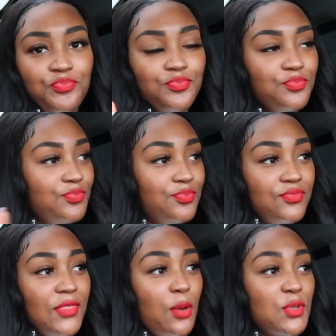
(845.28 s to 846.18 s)

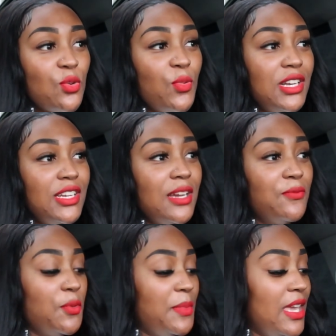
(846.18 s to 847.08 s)
Mm-mm. That was a one and done
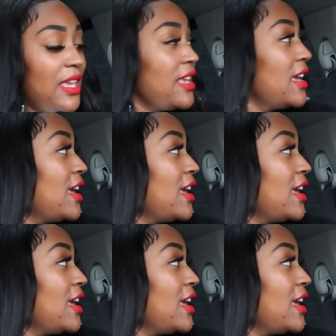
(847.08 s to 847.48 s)
for me.